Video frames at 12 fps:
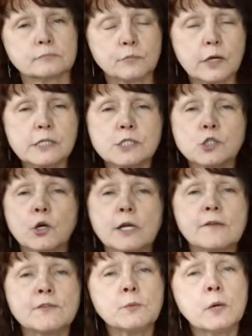Praise the Lord,
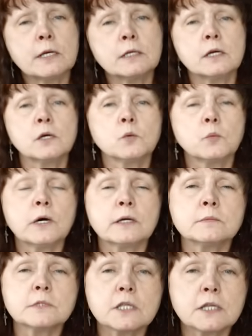everyone.
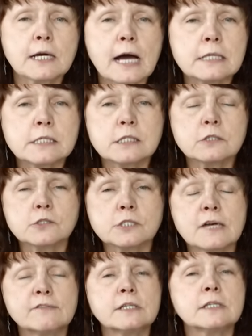Welcome to the Godshealer
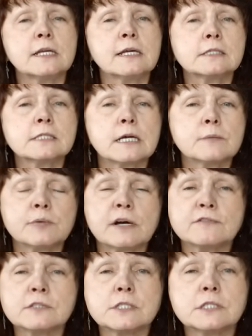seven End Time
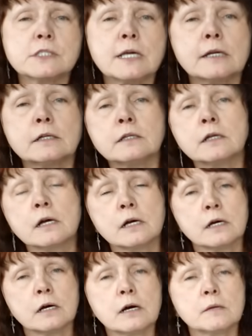Prophecy Channel.
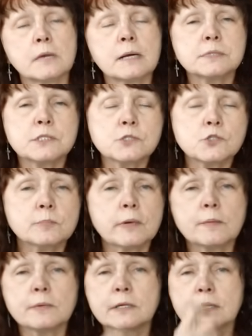Um, I'm Sister
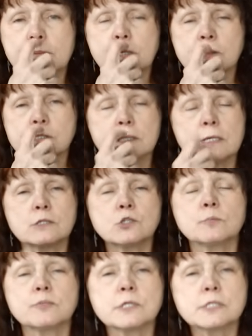Barbara, and I'm here today
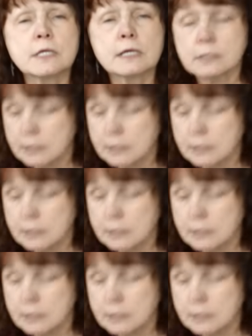to present